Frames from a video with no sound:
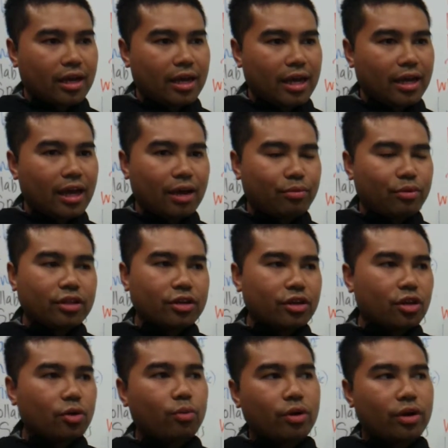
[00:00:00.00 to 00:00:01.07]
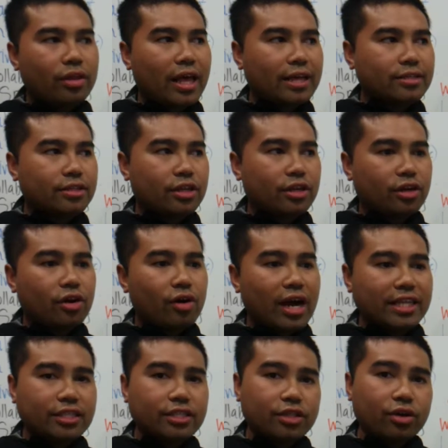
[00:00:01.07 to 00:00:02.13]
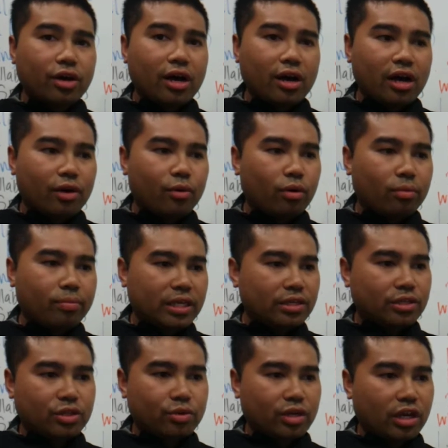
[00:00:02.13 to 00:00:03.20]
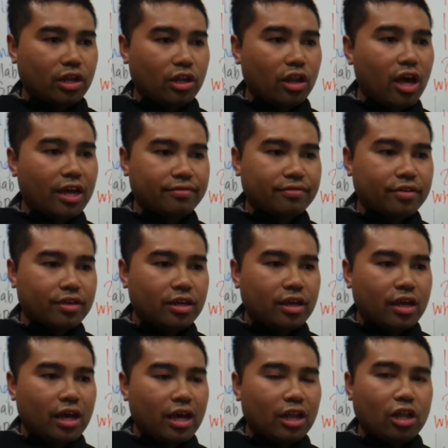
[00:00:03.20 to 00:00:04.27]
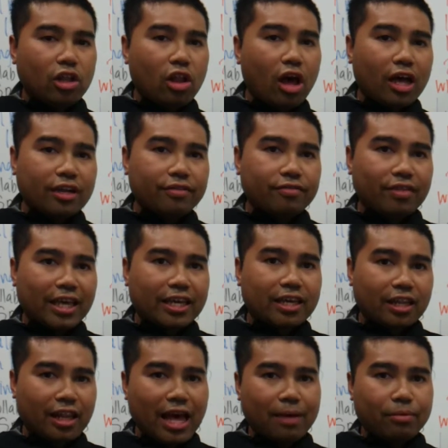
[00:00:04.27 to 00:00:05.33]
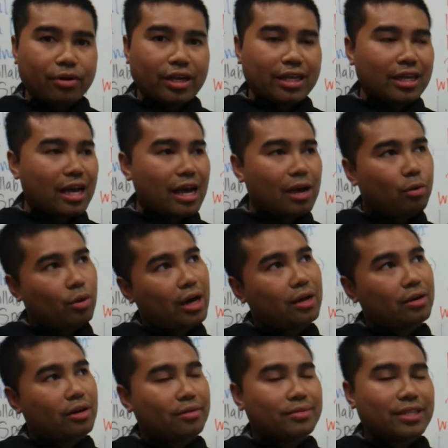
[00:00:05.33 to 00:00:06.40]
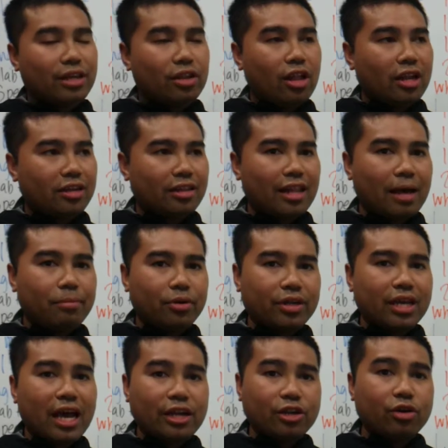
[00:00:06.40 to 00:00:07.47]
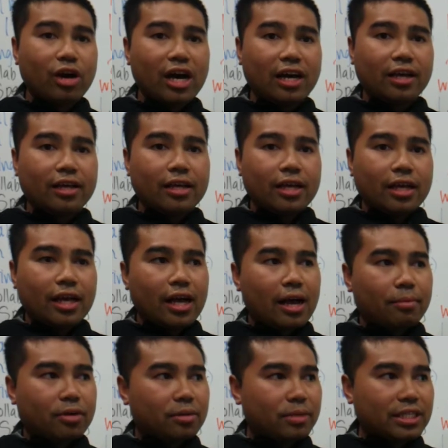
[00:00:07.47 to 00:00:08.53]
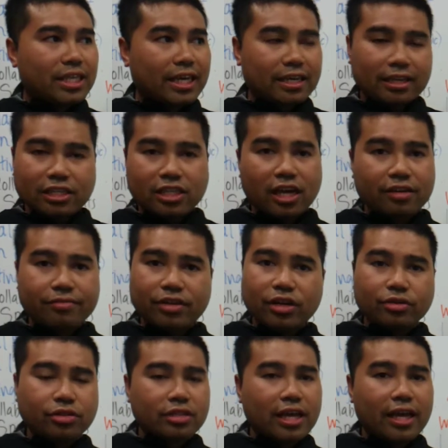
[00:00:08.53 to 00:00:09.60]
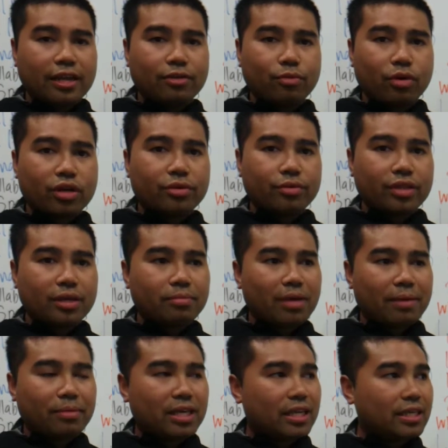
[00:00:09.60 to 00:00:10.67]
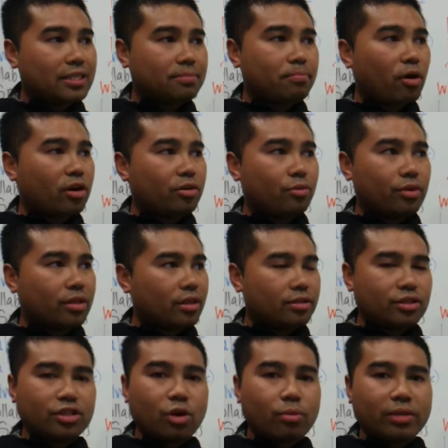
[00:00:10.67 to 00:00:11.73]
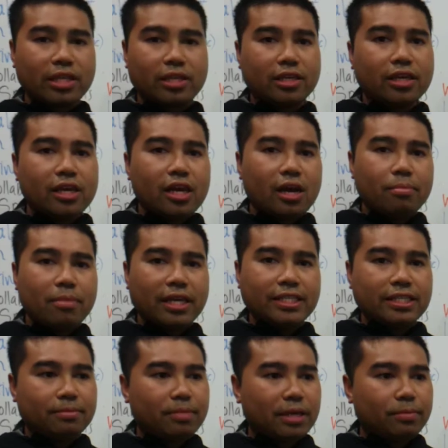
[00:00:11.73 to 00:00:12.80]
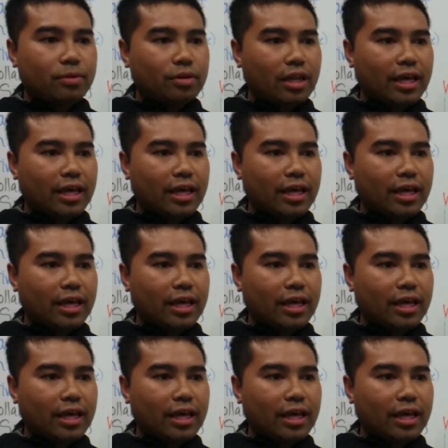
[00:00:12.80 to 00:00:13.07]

I really don't know where that's gonna go. I just know we'll be doing a lot of like collaborating. Well, I don't know how to say a lot of collaborating. I know I'm gonna be taking a ton of notes and working with him. I mean, he's partnered with so many amazing people.